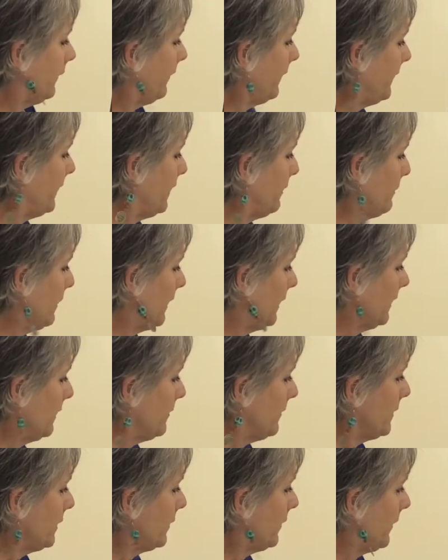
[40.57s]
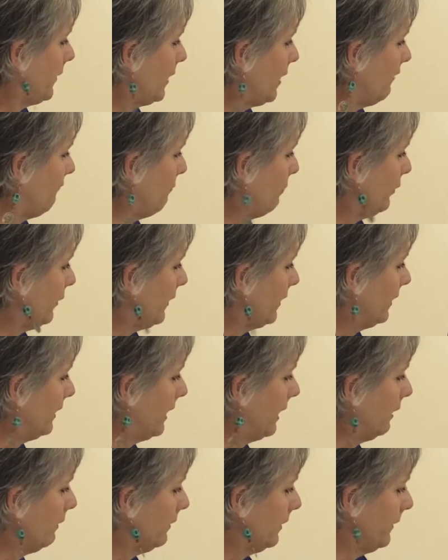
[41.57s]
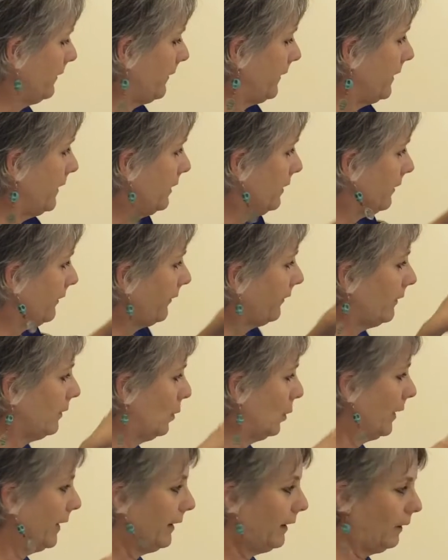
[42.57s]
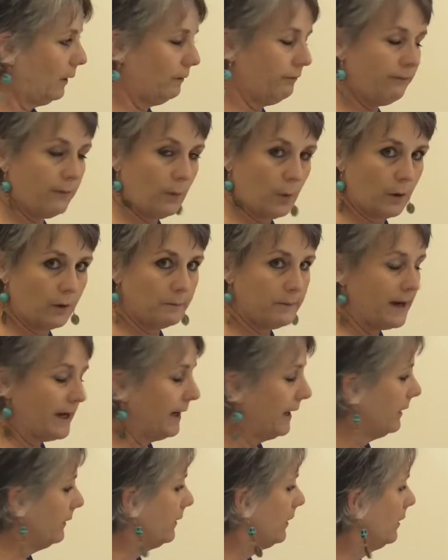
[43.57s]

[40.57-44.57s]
can see, my image that I printed out is in a square format.